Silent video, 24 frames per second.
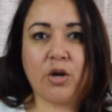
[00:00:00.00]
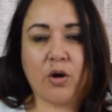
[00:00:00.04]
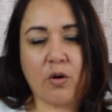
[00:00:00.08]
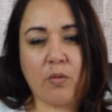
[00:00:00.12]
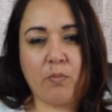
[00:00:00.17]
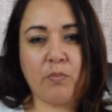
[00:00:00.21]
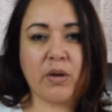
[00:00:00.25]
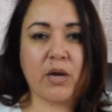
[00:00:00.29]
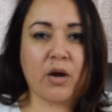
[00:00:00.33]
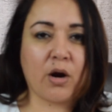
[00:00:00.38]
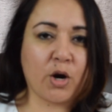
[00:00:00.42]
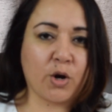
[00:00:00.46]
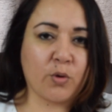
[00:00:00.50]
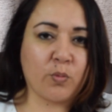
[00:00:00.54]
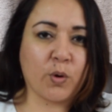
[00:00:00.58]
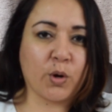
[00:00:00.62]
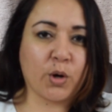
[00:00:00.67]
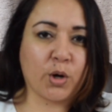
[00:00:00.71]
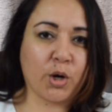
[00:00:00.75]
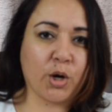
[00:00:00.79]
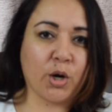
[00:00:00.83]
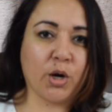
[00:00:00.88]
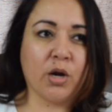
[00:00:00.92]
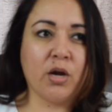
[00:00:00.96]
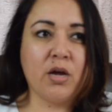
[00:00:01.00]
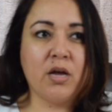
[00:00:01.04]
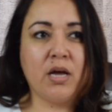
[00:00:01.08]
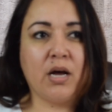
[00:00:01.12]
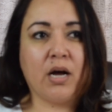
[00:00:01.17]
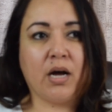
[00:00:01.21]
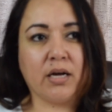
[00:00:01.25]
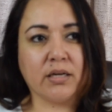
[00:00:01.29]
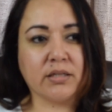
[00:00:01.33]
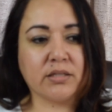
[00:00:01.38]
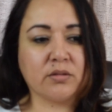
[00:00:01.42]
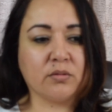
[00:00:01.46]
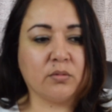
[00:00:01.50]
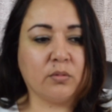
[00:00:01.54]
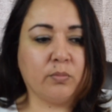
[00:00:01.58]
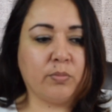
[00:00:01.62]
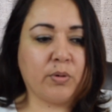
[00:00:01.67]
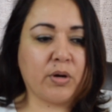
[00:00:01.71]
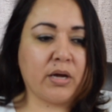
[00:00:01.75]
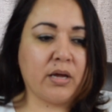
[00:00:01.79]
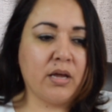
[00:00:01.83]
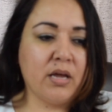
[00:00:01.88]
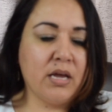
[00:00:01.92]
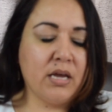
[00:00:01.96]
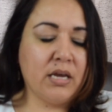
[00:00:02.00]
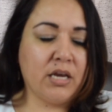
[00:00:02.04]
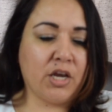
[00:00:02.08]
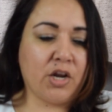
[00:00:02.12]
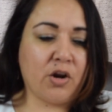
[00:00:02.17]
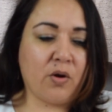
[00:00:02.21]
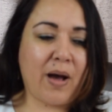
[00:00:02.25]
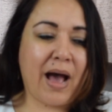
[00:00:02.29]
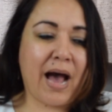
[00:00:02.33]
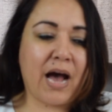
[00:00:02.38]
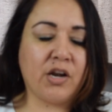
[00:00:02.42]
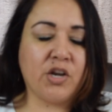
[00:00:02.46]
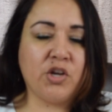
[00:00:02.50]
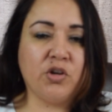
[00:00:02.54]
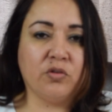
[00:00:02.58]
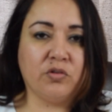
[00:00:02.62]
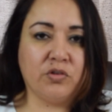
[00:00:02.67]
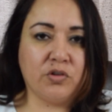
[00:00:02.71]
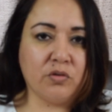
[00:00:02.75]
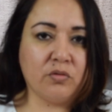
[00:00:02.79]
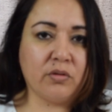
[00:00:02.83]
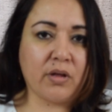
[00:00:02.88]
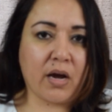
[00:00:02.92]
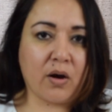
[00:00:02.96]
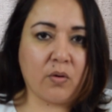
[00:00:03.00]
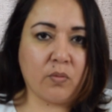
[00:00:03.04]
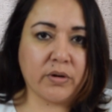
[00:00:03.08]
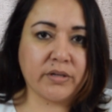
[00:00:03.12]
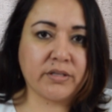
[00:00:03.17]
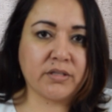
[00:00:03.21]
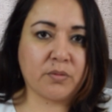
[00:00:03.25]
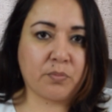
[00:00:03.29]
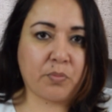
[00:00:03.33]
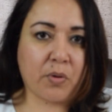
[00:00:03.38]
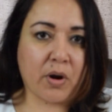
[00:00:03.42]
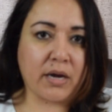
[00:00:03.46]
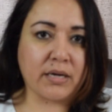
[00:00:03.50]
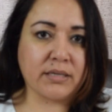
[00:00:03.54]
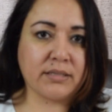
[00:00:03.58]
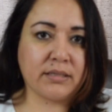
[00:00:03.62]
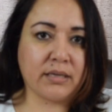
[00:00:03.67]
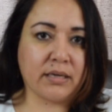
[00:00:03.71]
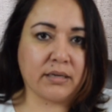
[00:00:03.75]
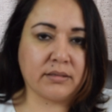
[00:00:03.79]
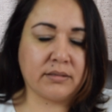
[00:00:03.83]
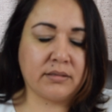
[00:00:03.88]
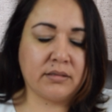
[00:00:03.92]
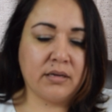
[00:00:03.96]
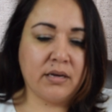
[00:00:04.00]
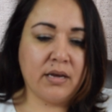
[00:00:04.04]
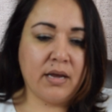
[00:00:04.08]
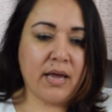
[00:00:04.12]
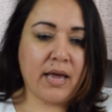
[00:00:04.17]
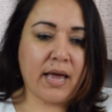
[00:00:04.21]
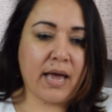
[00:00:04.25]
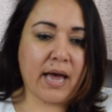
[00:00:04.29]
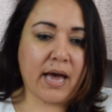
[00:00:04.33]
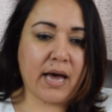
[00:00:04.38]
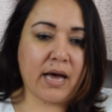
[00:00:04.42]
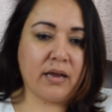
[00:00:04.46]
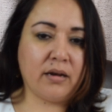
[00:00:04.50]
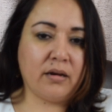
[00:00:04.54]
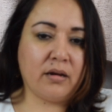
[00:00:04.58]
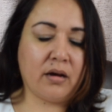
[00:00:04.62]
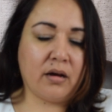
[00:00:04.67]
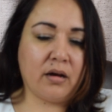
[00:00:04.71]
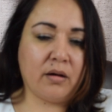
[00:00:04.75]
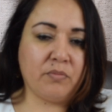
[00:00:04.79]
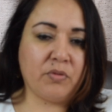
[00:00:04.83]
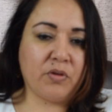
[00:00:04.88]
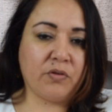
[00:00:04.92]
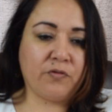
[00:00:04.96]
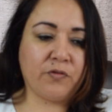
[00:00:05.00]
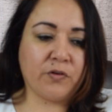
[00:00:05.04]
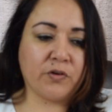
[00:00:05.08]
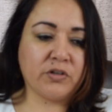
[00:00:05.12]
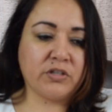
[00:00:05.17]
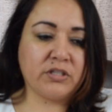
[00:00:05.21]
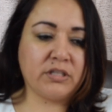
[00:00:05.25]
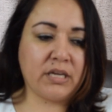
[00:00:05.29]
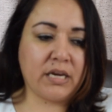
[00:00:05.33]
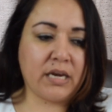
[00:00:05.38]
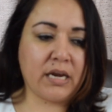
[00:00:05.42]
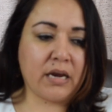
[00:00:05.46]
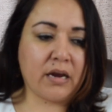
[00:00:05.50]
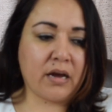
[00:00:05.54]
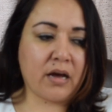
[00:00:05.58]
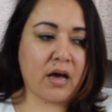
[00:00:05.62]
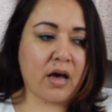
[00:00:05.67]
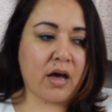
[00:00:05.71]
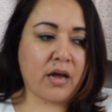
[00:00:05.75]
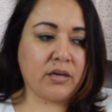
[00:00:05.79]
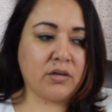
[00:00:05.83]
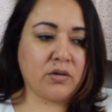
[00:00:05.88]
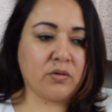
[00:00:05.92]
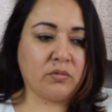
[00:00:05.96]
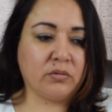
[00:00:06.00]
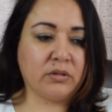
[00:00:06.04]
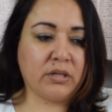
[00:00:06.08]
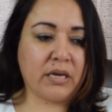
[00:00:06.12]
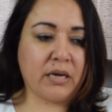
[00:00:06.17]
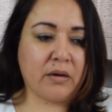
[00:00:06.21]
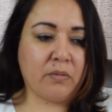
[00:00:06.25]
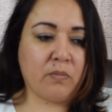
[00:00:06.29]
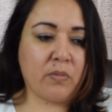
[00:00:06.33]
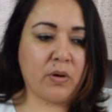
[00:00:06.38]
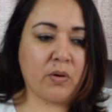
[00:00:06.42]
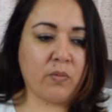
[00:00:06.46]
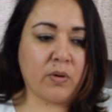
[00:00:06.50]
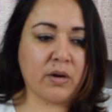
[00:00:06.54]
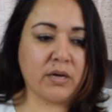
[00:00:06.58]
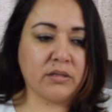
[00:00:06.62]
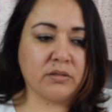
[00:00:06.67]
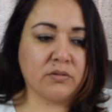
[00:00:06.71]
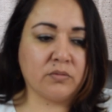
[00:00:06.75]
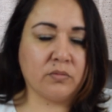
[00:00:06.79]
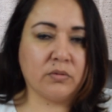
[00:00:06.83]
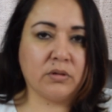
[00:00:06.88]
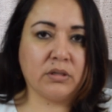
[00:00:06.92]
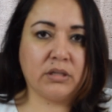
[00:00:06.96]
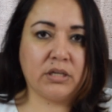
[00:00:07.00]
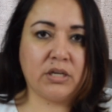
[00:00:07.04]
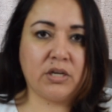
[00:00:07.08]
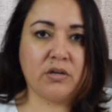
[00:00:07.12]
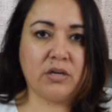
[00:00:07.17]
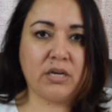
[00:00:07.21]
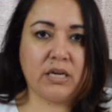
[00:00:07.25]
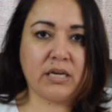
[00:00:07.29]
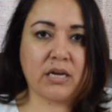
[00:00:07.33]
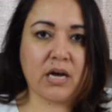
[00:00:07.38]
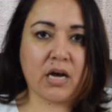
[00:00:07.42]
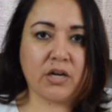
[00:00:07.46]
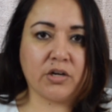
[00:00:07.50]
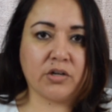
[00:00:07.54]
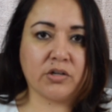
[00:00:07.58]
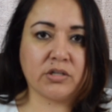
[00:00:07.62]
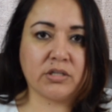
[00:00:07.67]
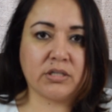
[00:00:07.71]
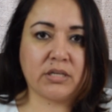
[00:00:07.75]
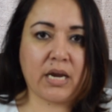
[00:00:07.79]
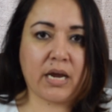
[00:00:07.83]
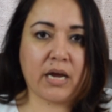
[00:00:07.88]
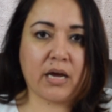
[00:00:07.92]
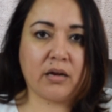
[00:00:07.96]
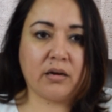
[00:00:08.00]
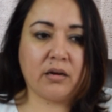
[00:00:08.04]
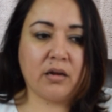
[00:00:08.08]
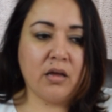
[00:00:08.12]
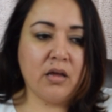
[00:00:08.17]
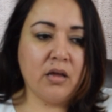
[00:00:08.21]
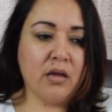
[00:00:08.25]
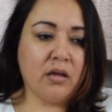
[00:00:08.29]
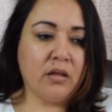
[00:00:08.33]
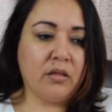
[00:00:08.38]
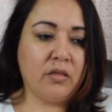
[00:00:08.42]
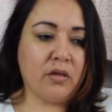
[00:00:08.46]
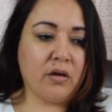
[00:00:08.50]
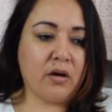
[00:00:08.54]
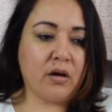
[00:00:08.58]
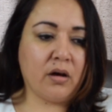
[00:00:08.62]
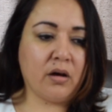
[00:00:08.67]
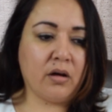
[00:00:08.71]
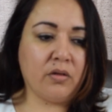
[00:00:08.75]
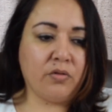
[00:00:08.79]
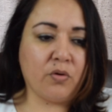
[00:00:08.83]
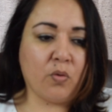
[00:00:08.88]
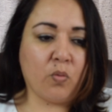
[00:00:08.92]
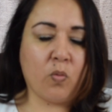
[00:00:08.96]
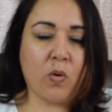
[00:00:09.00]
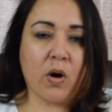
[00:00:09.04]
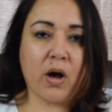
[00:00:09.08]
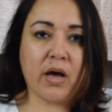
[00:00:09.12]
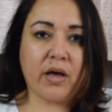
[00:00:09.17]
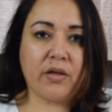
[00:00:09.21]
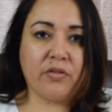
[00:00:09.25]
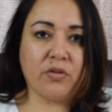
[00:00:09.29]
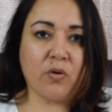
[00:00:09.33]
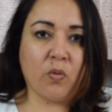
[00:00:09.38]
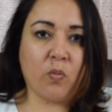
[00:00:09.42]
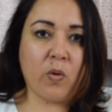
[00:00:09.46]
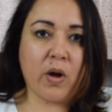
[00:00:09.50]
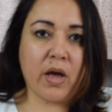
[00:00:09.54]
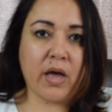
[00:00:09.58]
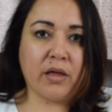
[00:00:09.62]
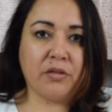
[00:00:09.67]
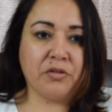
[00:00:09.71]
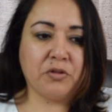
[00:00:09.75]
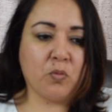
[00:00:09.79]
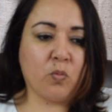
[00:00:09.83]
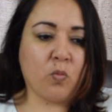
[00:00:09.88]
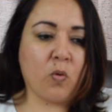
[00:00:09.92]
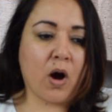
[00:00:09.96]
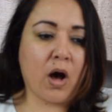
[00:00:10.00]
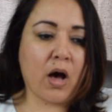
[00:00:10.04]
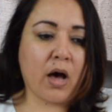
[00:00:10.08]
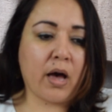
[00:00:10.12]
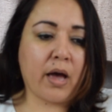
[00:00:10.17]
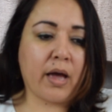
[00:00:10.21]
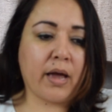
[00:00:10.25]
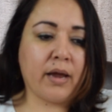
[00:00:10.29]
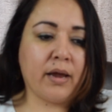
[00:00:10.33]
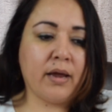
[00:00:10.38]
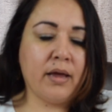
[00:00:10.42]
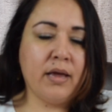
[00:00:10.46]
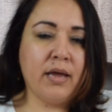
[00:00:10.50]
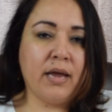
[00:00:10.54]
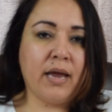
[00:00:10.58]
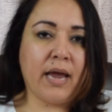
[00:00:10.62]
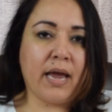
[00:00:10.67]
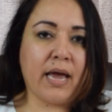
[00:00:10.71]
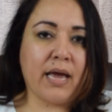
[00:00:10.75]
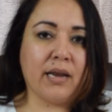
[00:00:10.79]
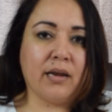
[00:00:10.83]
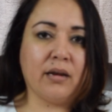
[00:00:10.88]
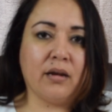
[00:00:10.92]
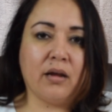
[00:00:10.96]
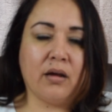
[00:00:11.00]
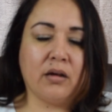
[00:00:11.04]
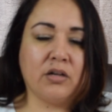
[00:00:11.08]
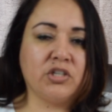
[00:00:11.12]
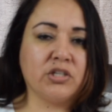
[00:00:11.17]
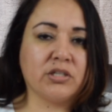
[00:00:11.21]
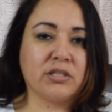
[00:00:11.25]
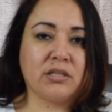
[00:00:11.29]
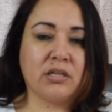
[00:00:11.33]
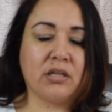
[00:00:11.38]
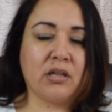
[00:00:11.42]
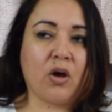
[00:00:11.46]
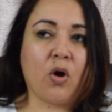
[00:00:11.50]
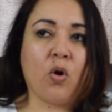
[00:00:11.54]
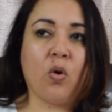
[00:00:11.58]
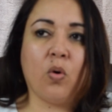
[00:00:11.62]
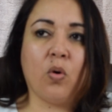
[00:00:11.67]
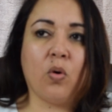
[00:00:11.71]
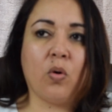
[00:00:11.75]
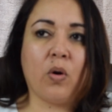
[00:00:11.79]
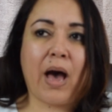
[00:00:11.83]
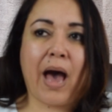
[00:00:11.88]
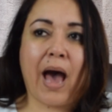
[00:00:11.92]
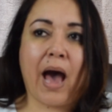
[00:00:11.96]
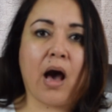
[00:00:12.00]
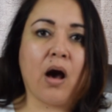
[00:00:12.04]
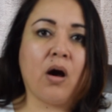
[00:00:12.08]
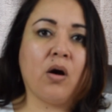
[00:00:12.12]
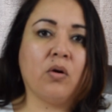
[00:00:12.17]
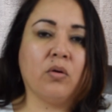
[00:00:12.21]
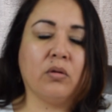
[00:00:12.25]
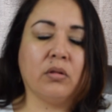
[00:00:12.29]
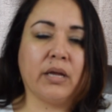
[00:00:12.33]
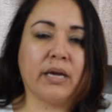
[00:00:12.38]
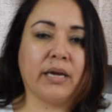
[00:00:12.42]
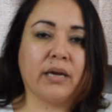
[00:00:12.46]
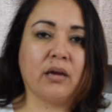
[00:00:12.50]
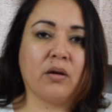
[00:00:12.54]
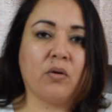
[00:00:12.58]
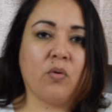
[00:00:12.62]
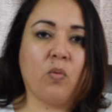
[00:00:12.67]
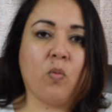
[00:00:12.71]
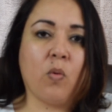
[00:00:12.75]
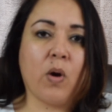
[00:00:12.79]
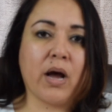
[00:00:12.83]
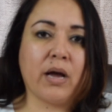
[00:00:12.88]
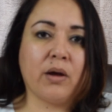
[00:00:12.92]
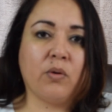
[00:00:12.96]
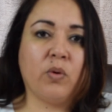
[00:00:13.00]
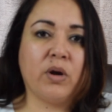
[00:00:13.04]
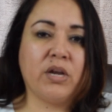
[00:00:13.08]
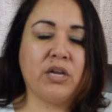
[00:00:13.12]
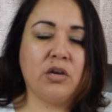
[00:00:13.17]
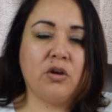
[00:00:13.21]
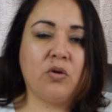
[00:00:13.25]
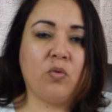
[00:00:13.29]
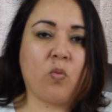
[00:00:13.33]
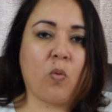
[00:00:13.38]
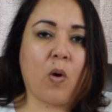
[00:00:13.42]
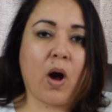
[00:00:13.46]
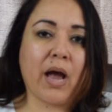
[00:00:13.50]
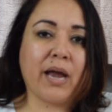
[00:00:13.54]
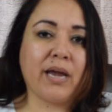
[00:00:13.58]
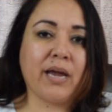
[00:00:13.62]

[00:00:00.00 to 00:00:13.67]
be a hard worker, hustle, but how do you do that? What's the process? And the first thing I told him was really you need to understand the what, the when, the why, and just the whole how, like why